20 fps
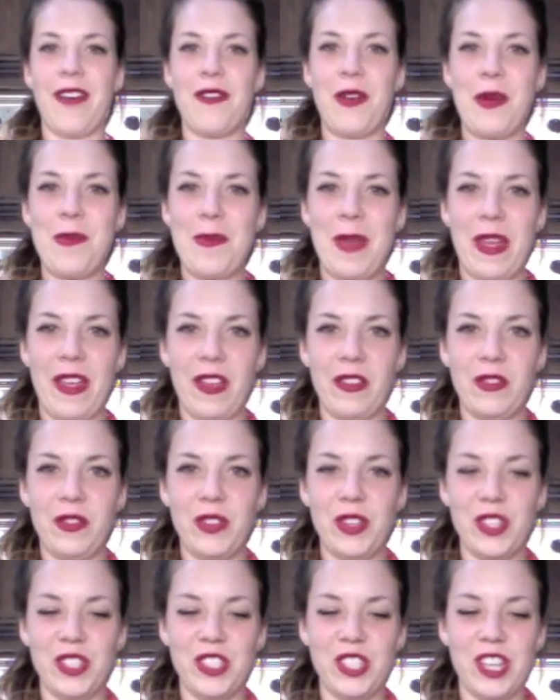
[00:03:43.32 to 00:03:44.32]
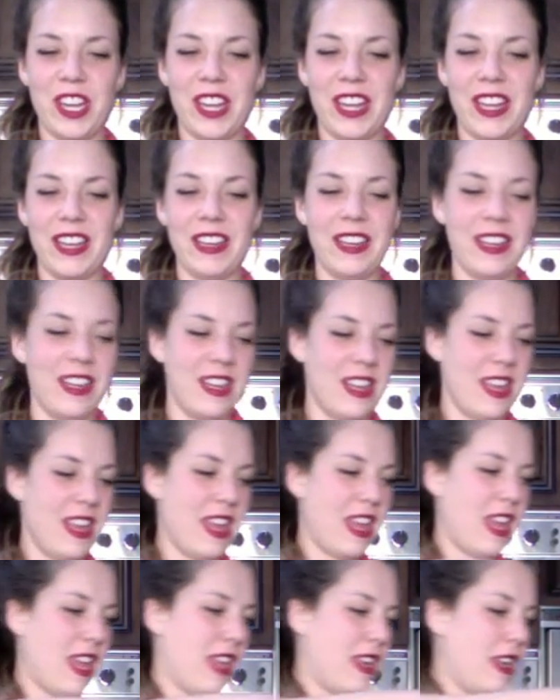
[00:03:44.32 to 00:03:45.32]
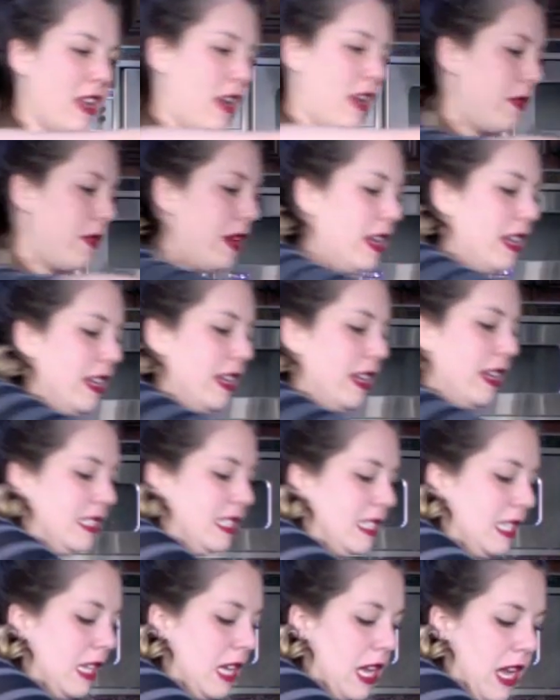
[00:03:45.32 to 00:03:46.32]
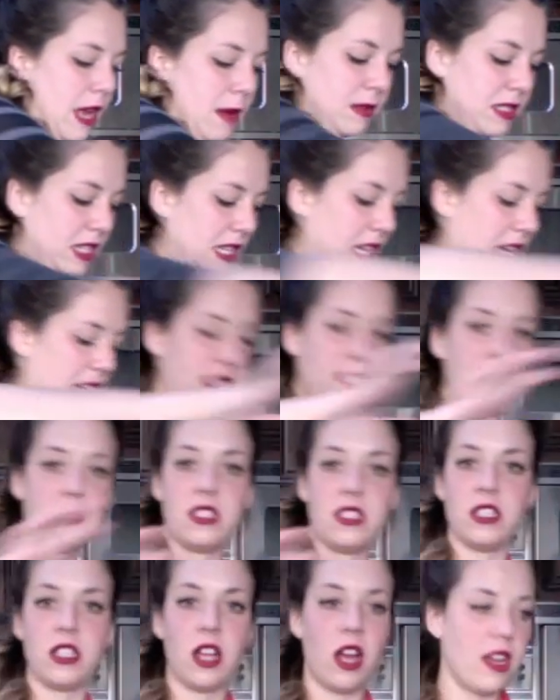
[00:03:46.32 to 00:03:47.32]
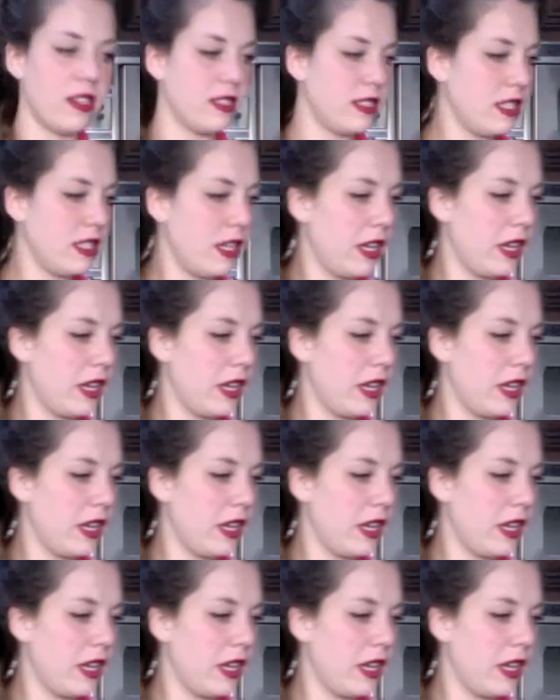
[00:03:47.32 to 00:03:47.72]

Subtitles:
our pan full of chicken, and now it is time to get saucy.